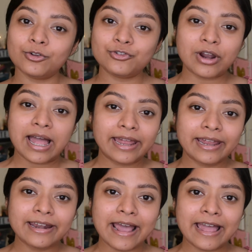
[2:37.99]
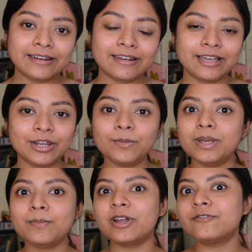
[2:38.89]
to try it, and it would
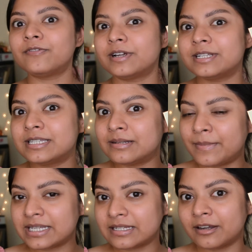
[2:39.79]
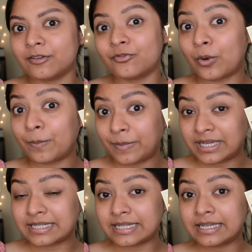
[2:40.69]
be my first mascara from
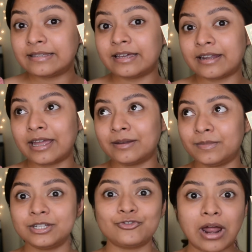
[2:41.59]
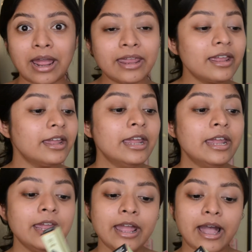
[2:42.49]
Pixi that I'd be trying.
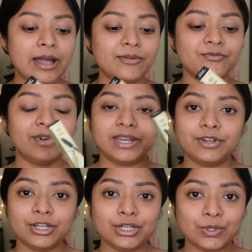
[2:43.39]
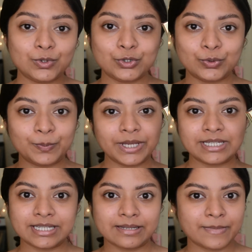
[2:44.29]
I'm very new to
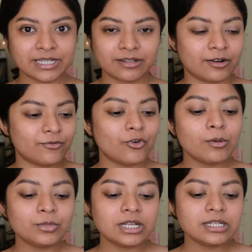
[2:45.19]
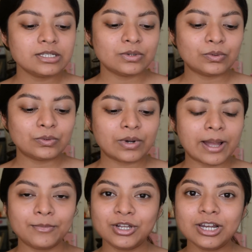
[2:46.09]
Pixi mascara formula, so
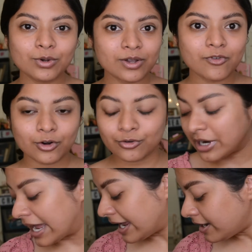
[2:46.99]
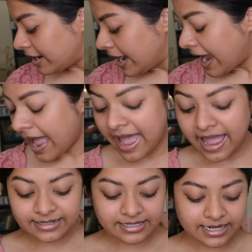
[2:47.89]
I'm really looking forward to try it.
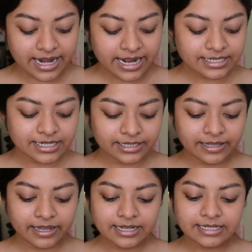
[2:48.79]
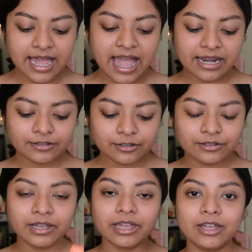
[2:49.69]
And next, there is another
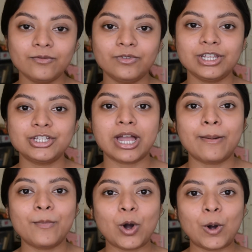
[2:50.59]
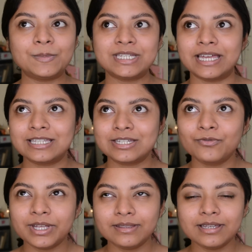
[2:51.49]
thing which I'm obsessed
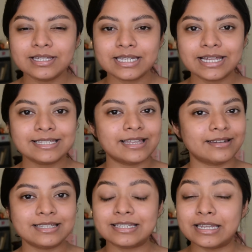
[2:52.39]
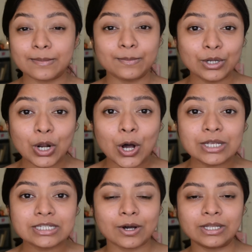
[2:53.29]
with these days, that is lip
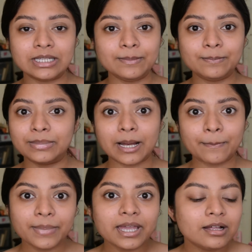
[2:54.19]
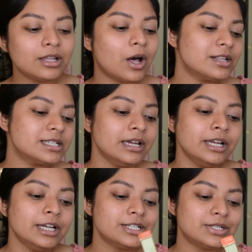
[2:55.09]
gloss or lip plumping gloss.
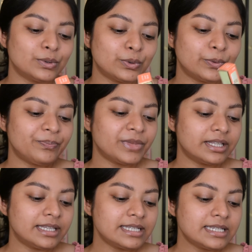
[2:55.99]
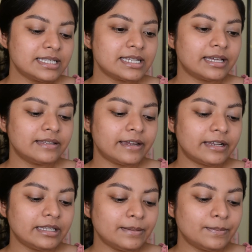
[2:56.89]
So now this is
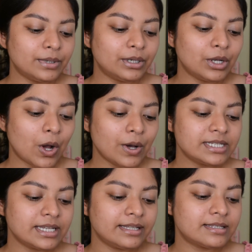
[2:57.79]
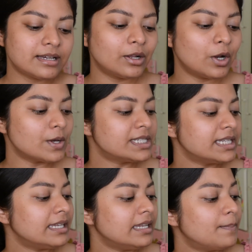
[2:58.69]
their lip gloss. It's a
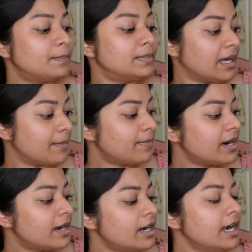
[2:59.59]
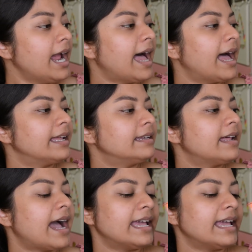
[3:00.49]
glossy lip plumper, and I